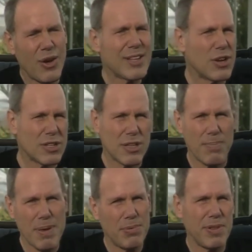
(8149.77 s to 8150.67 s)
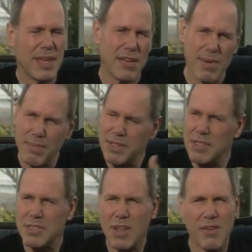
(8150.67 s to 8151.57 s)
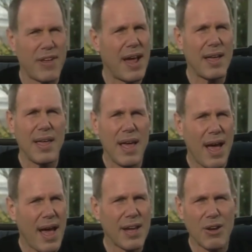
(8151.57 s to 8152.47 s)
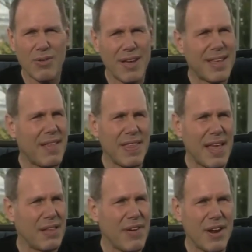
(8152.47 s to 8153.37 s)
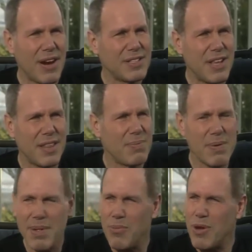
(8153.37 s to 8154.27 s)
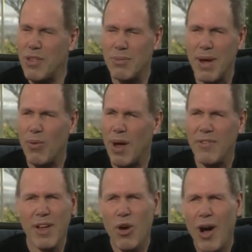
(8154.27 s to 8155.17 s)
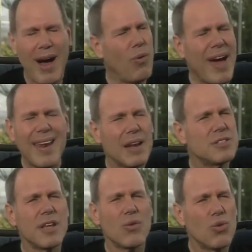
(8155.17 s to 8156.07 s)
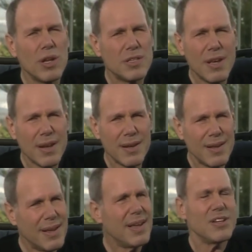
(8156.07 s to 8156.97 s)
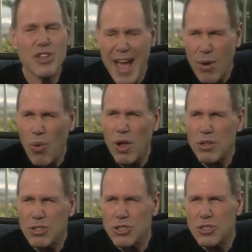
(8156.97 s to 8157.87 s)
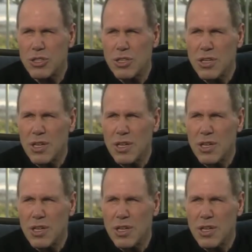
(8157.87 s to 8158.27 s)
I talk to some people and they give me business stuff, and I go get in the elevator and I say to the people I'm with or my wife, I didn't understand a word he said. Jack Welch